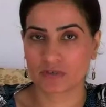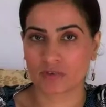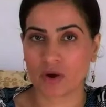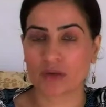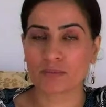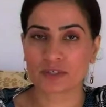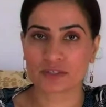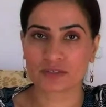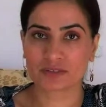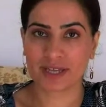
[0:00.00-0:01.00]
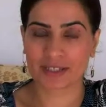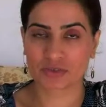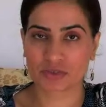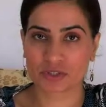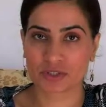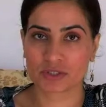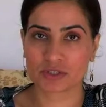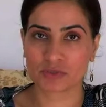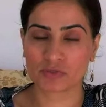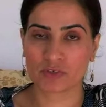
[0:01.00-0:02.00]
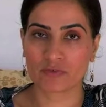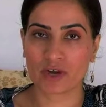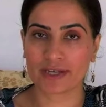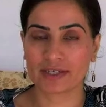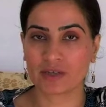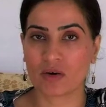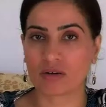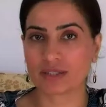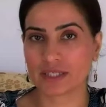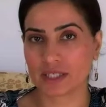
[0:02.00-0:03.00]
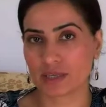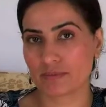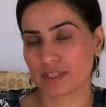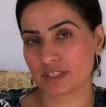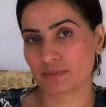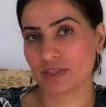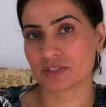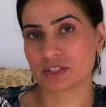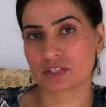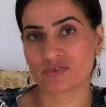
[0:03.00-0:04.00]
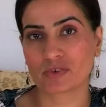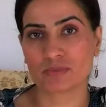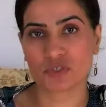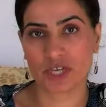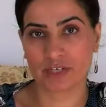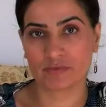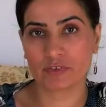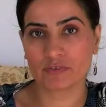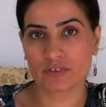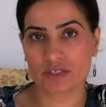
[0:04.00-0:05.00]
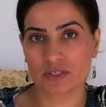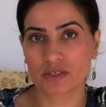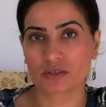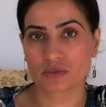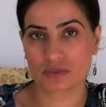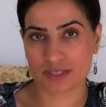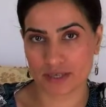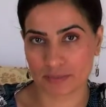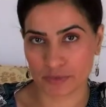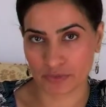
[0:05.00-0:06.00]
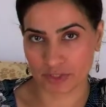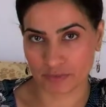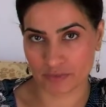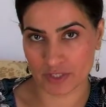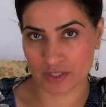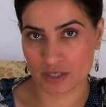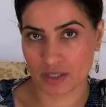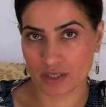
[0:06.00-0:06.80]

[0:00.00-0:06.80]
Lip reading: For all personal tax returns, we are filing all the income and expenses from January 1st to December 31st.